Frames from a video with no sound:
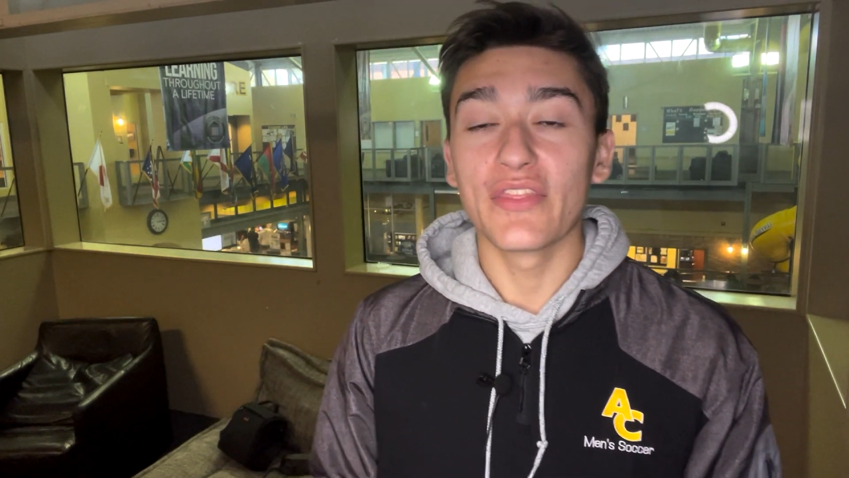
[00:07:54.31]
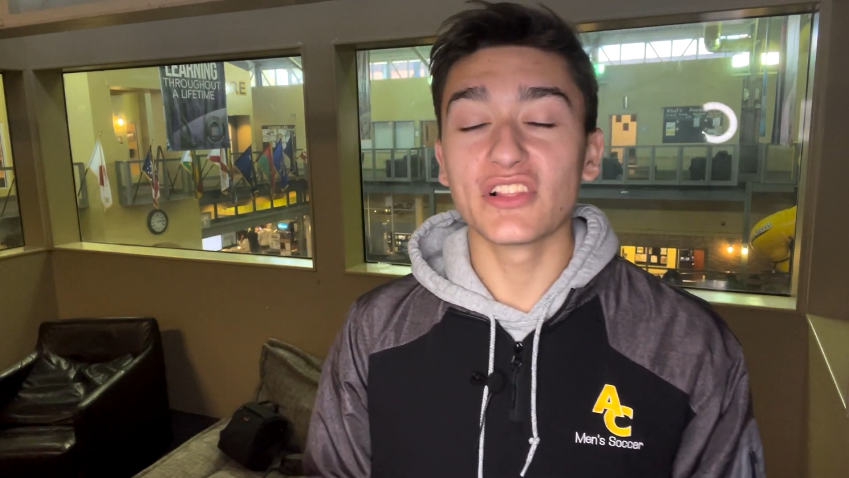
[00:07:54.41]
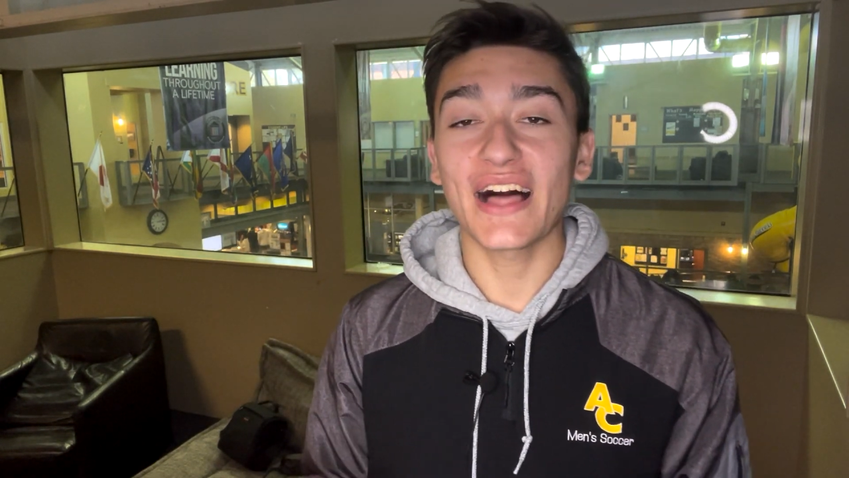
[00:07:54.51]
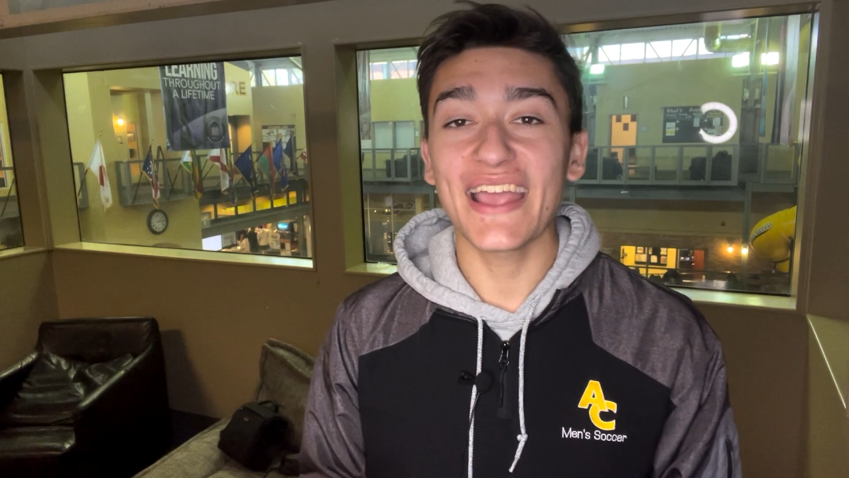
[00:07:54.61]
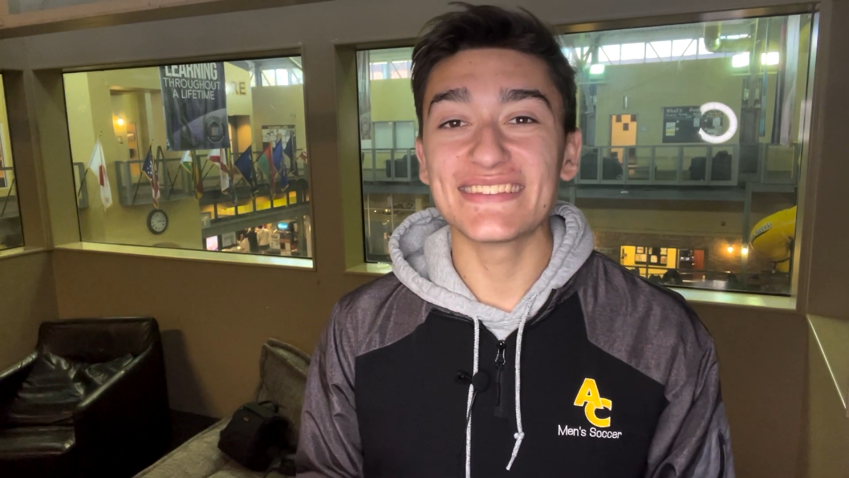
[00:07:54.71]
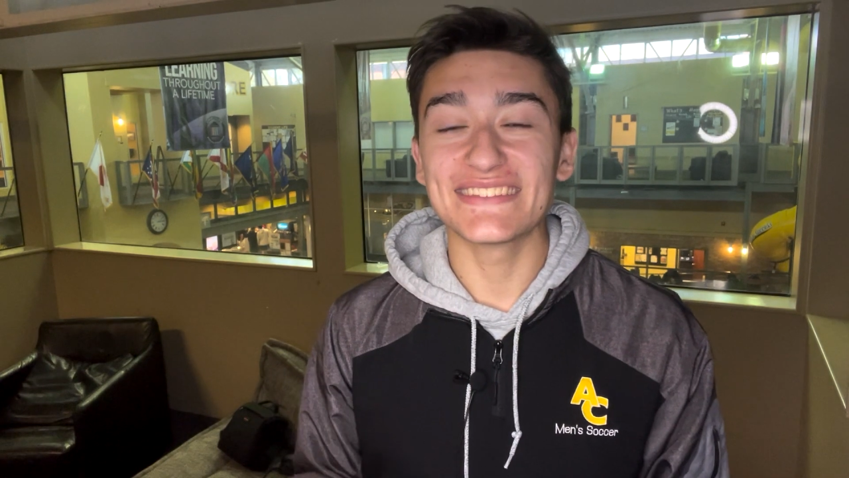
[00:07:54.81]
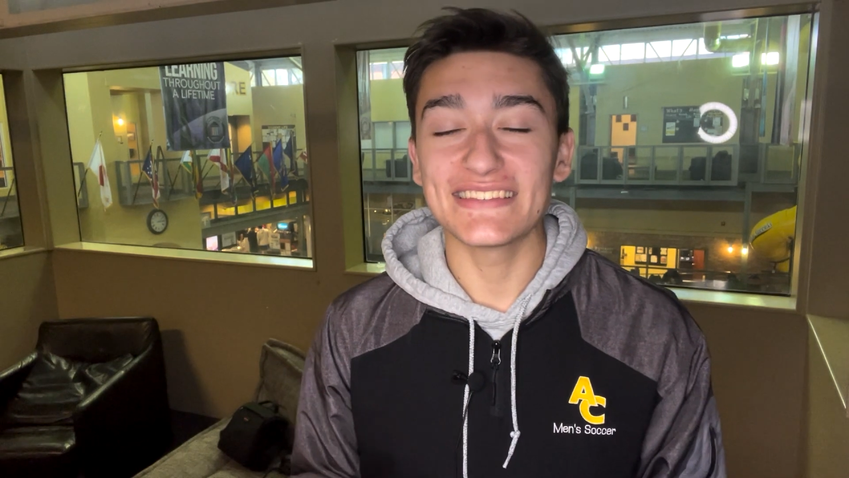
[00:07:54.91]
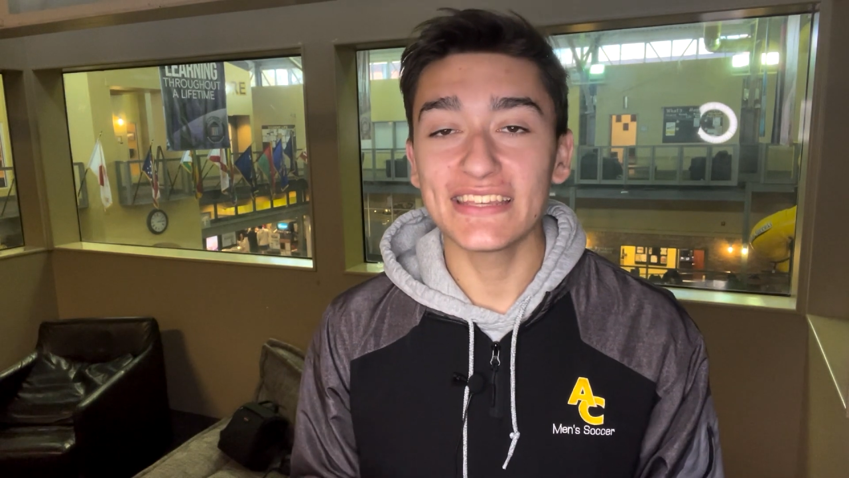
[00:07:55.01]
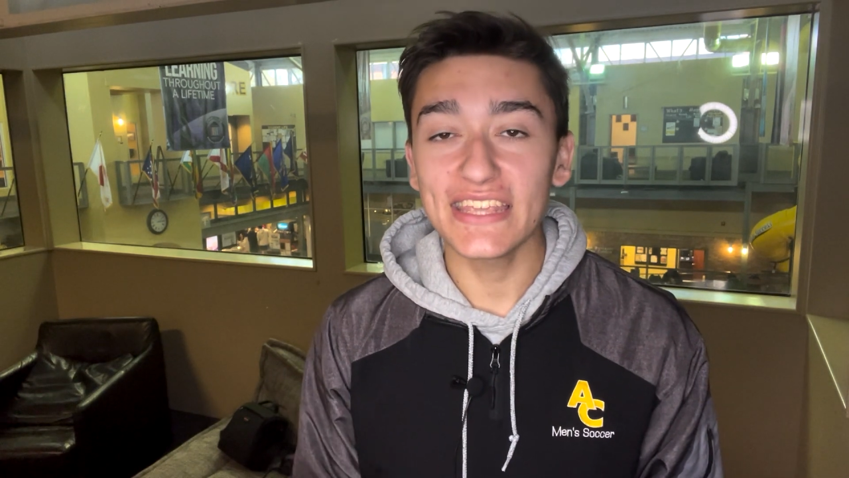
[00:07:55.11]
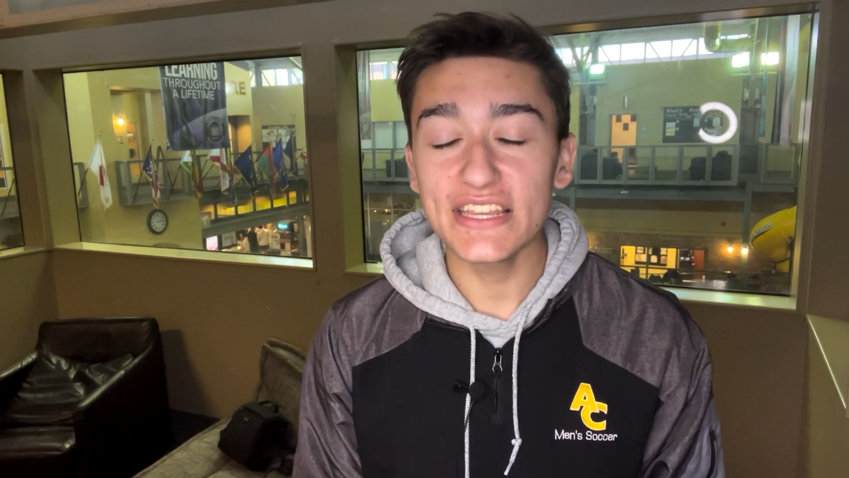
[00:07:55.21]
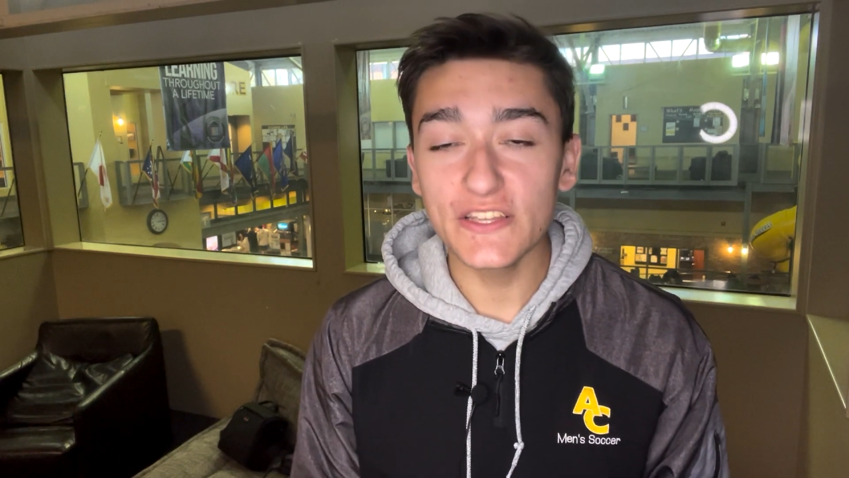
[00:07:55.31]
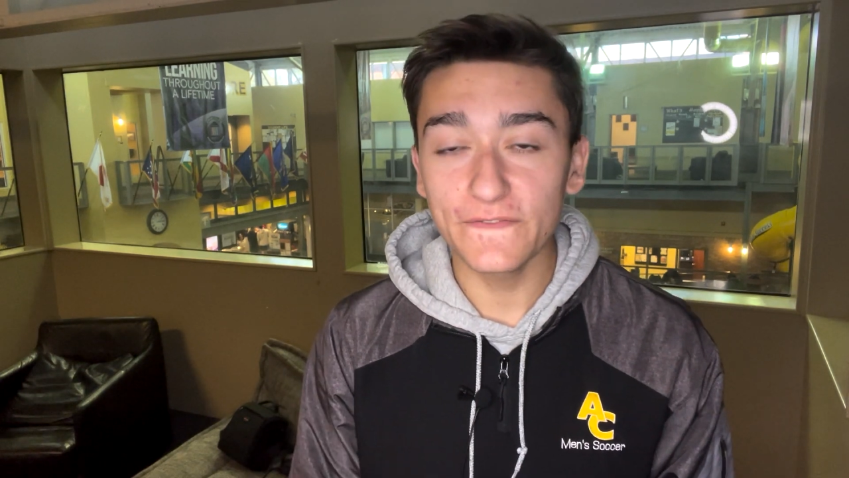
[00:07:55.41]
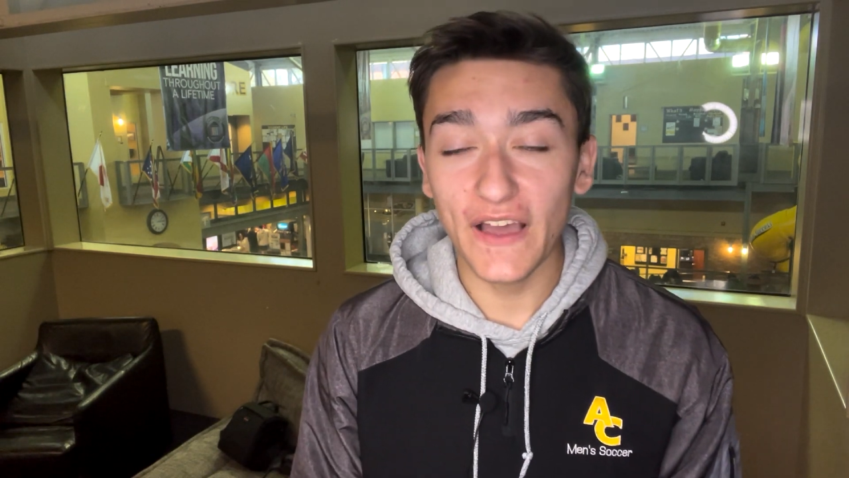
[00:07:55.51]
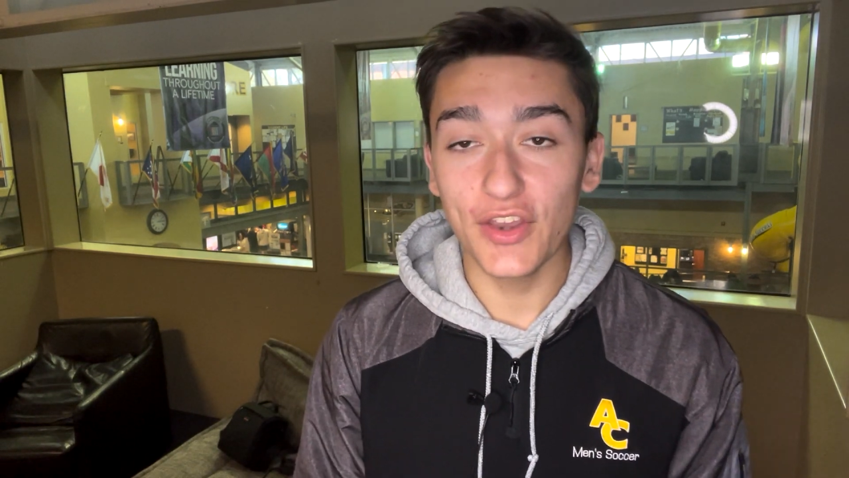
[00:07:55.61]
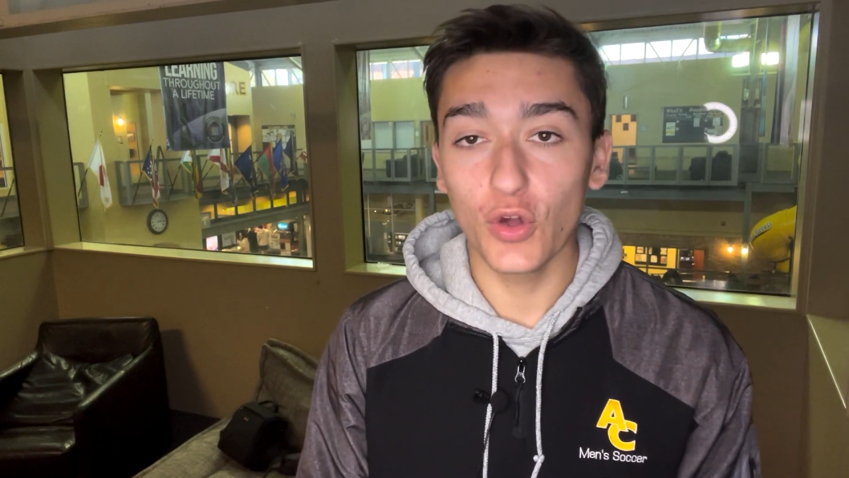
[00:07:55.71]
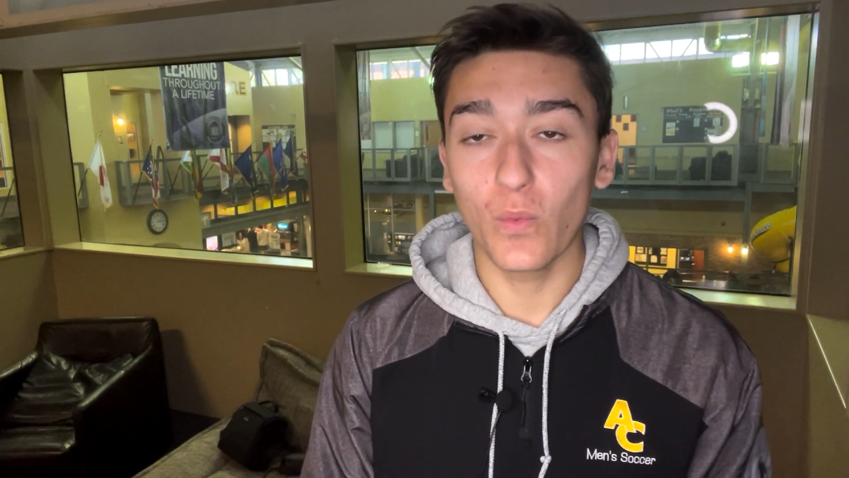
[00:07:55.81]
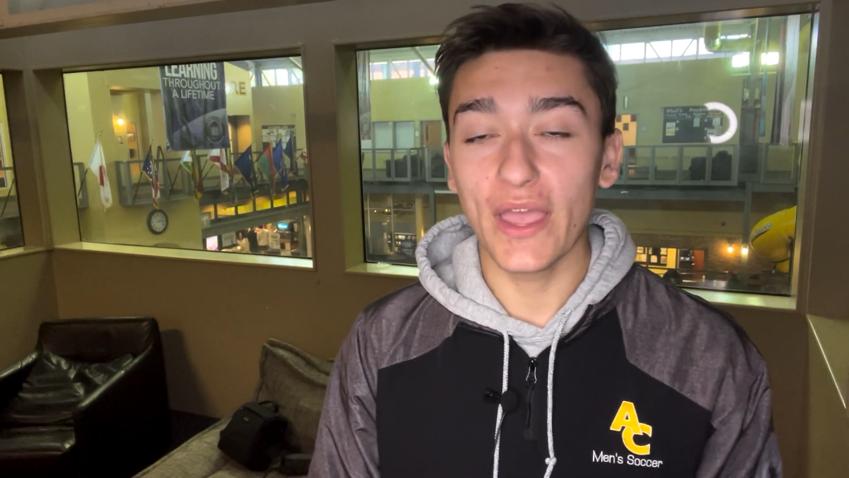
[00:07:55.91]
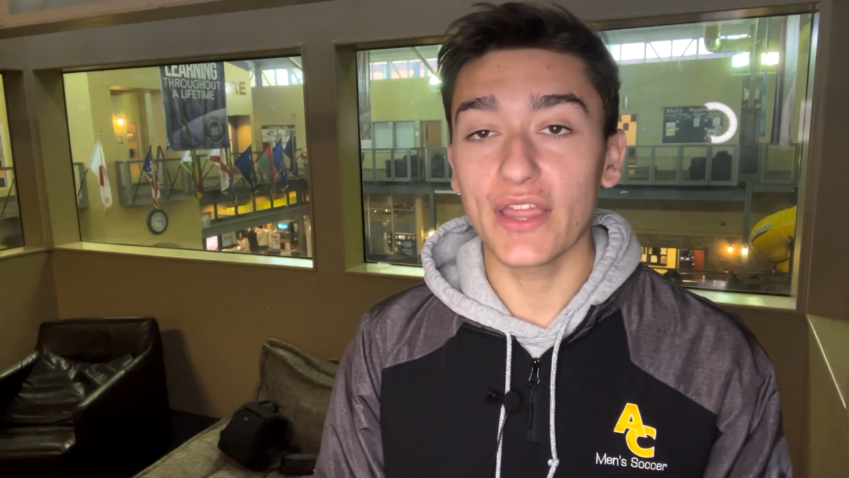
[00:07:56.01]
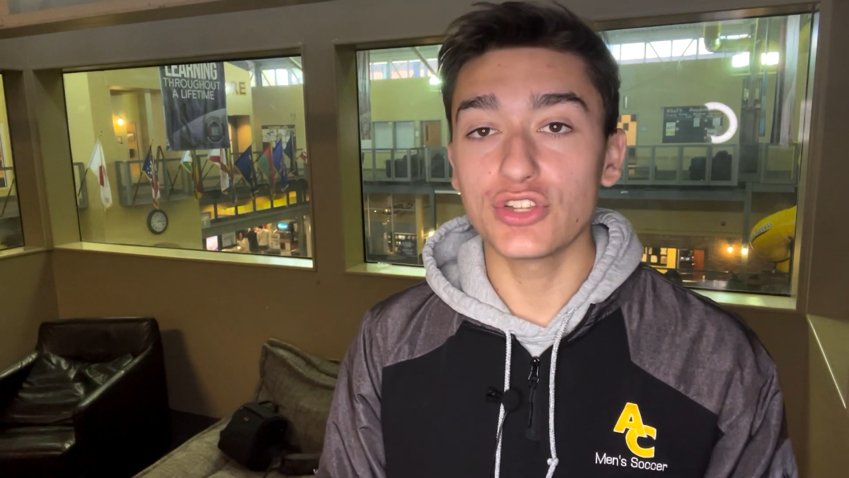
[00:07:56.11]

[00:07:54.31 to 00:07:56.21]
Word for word: The Lions need to find a way